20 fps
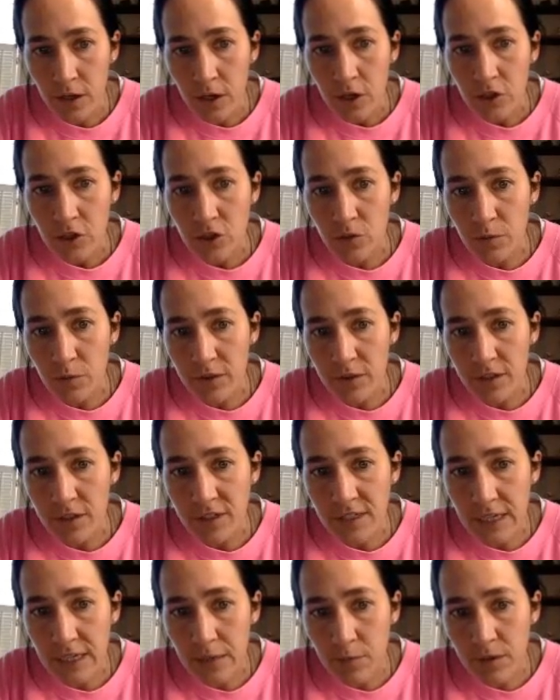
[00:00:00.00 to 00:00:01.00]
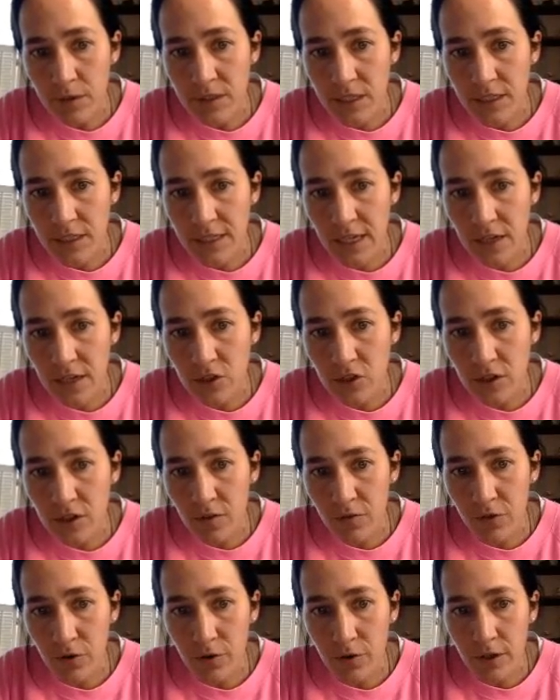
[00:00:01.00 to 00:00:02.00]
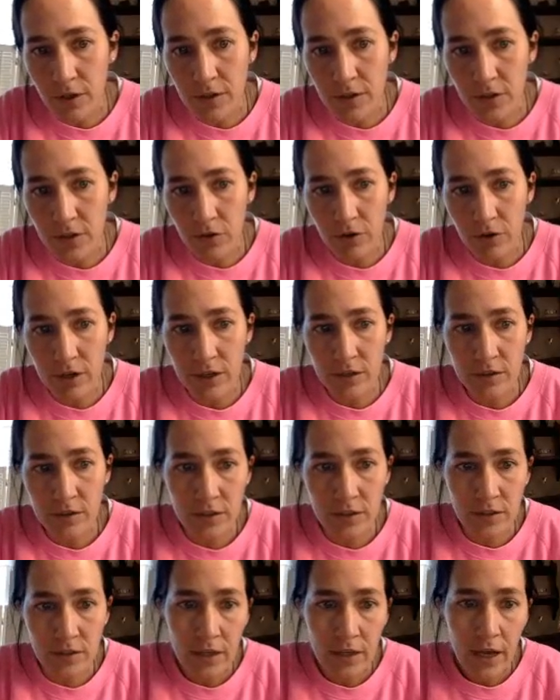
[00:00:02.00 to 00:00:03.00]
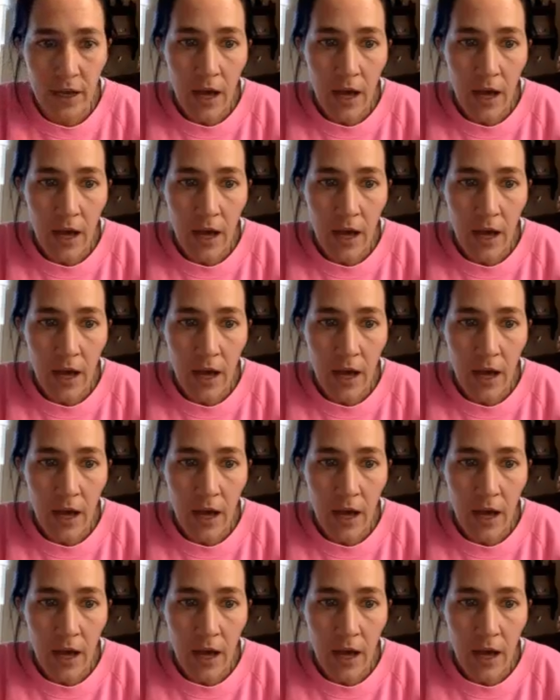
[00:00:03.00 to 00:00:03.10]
should be the same as the tangent of 30 degrees.